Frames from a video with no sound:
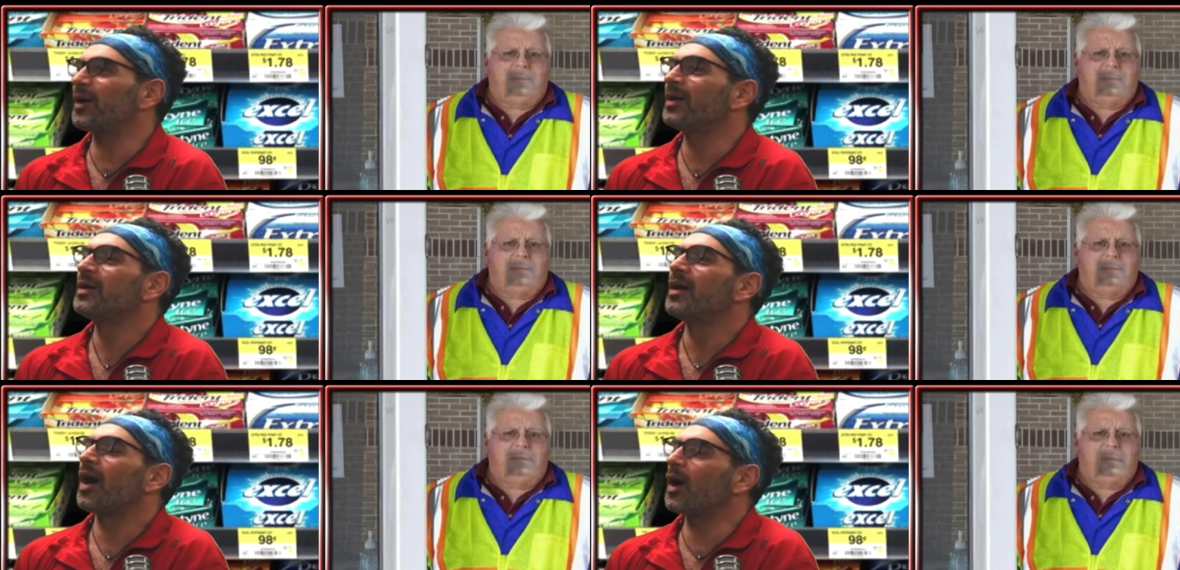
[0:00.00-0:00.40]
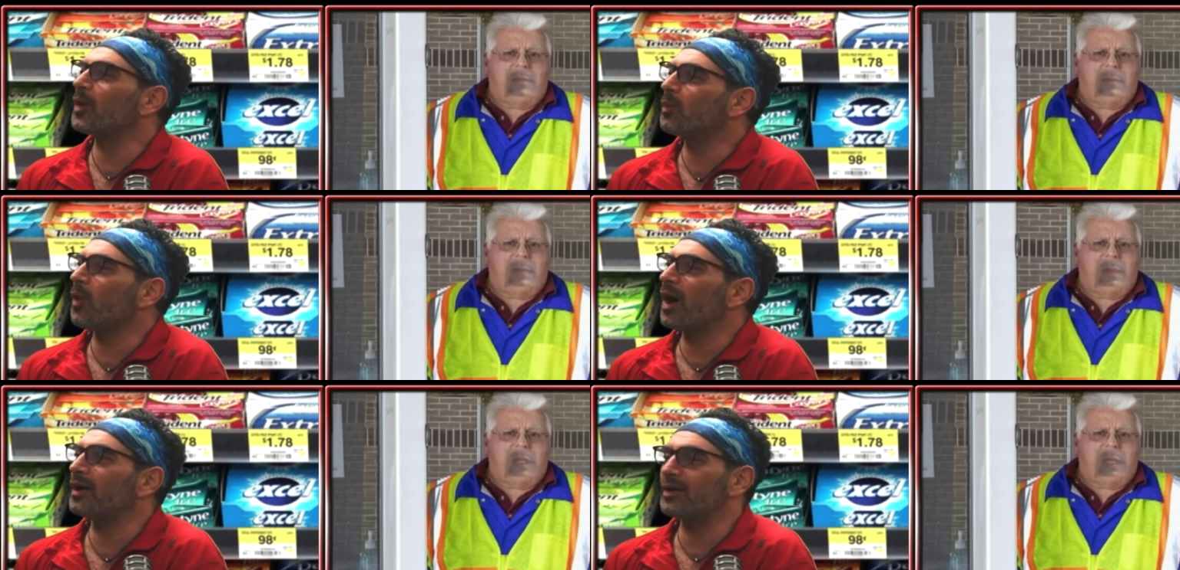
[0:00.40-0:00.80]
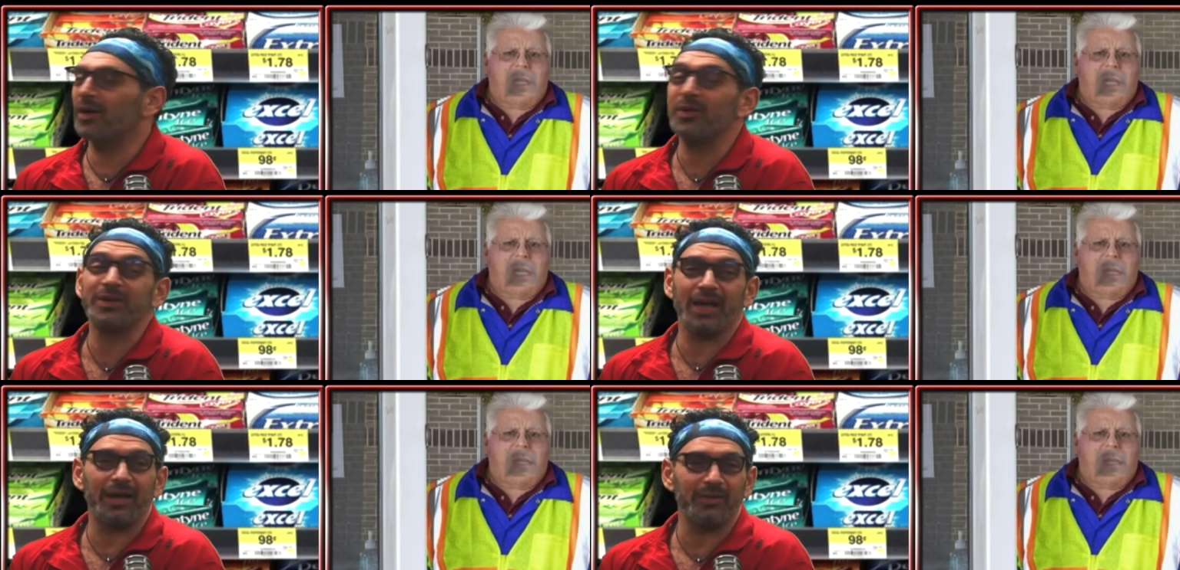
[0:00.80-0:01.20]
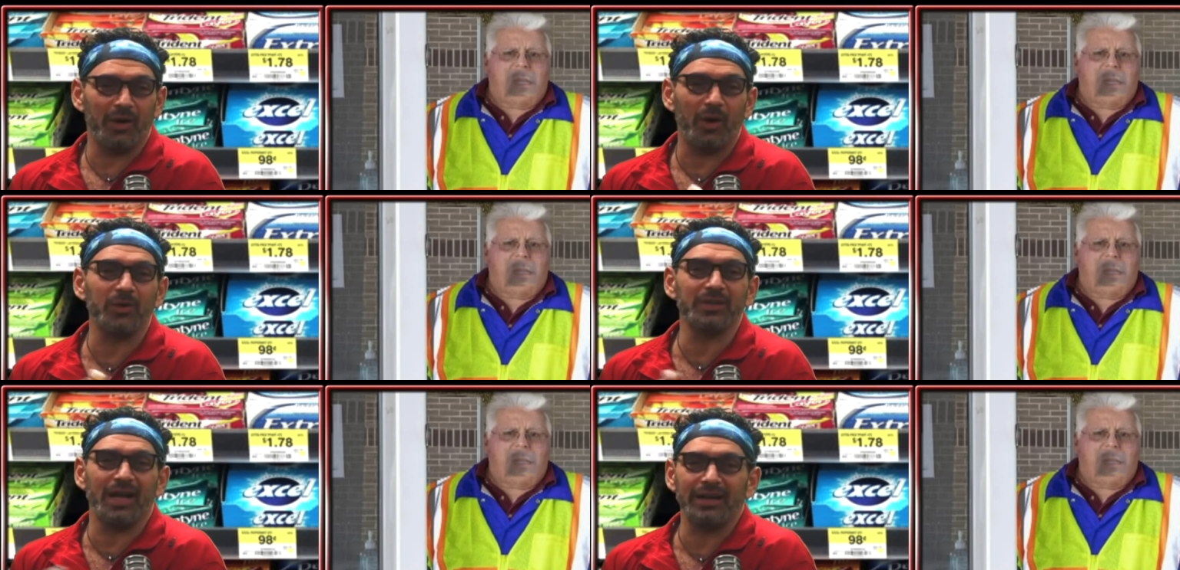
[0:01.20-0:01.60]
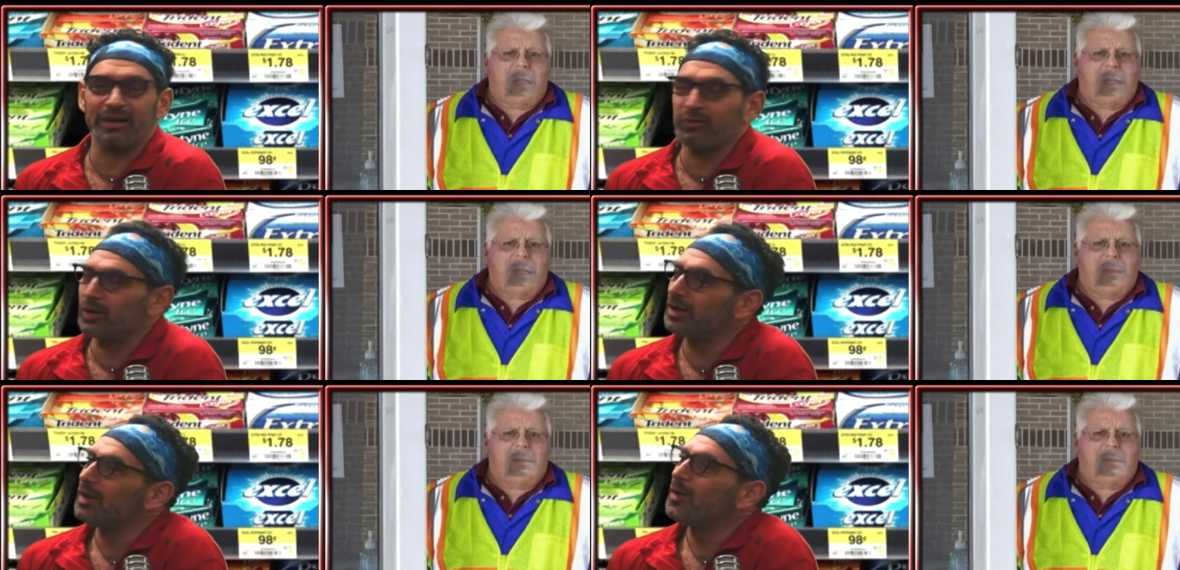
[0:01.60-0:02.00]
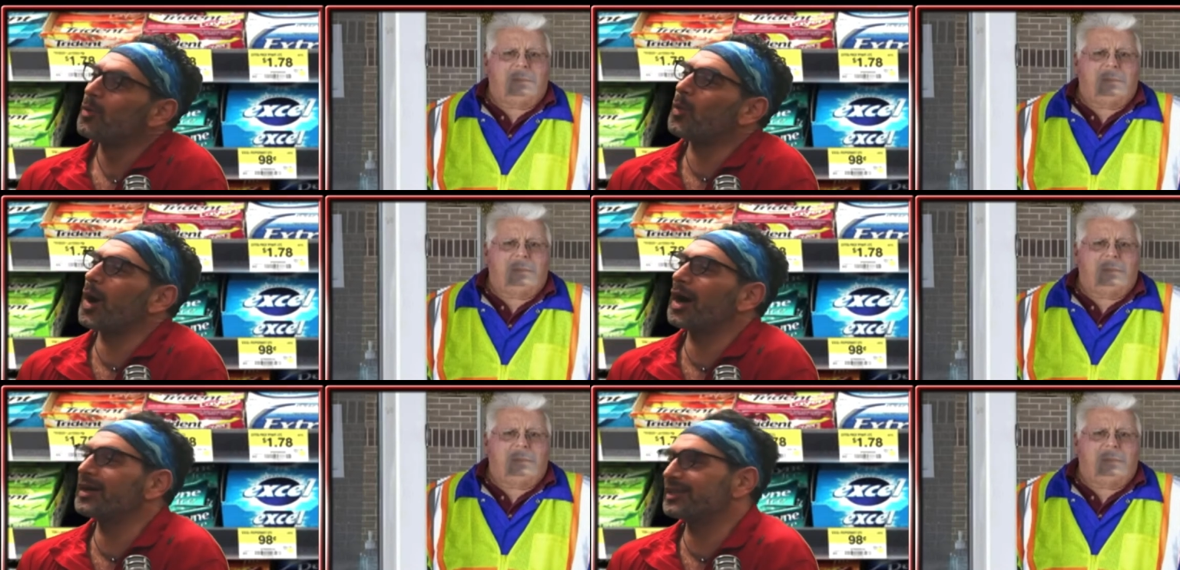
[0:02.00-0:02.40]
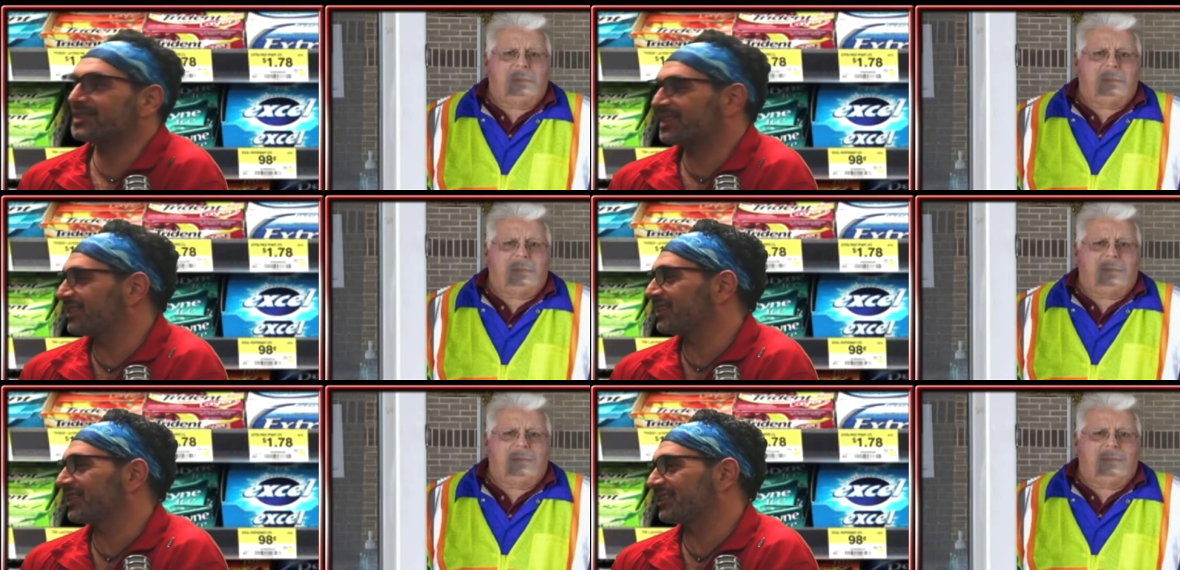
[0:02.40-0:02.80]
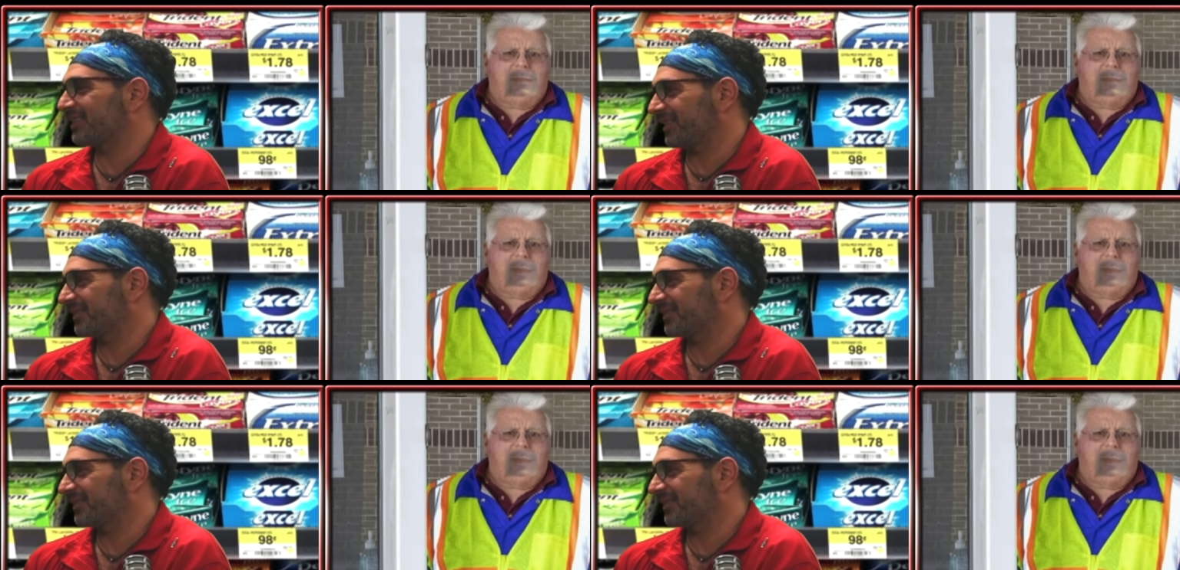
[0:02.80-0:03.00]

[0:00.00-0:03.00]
Speaker 1: Are, uh, okay, hold on, everyone. Why are you sneezing?